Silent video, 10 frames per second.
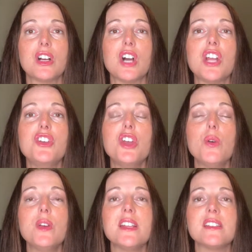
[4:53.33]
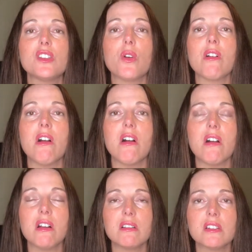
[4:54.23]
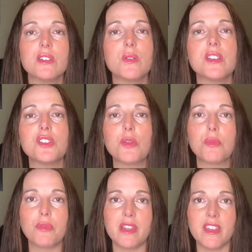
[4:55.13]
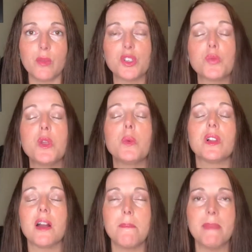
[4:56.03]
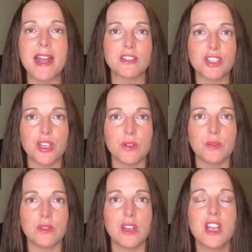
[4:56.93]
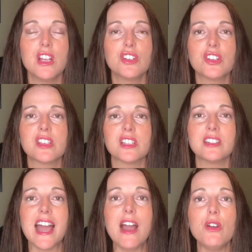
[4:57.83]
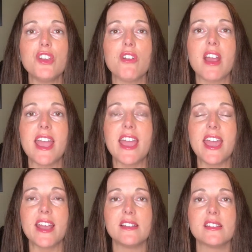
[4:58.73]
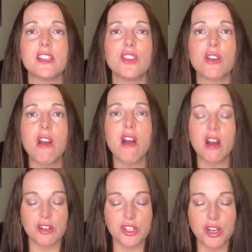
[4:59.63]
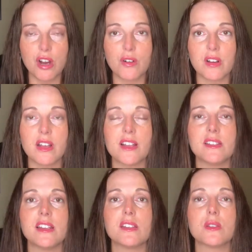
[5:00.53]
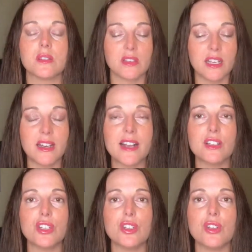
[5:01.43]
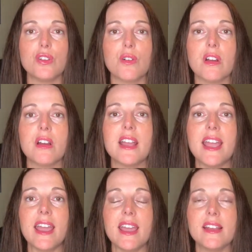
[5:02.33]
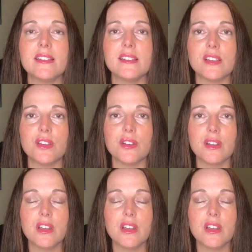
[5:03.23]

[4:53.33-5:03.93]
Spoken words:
notice your heart, notice your breathing, which we will come back to. Just allow your hands and your heart chakra, as it's connected to your hands and your